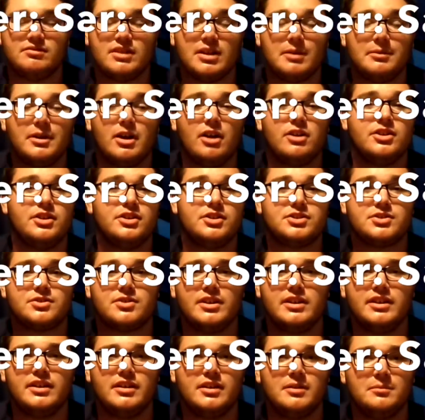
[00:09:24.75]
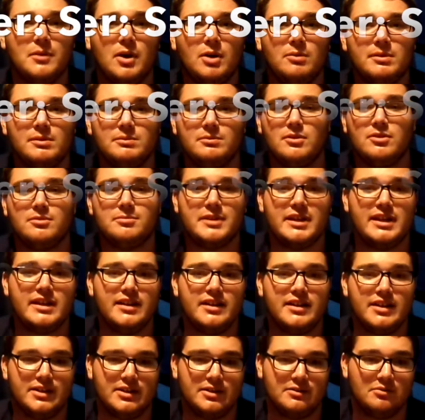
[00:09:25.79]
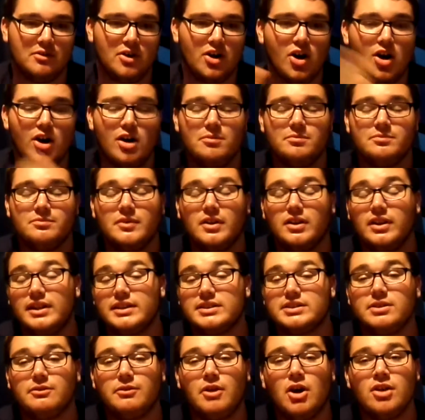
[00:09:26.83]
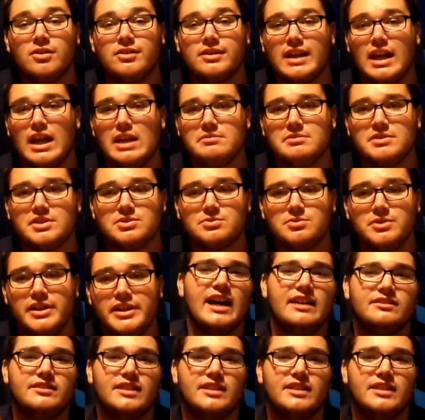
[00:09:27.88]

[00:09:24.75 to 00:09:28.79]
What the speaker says: Coming onto your screen in a moment will be the list of all the games this week.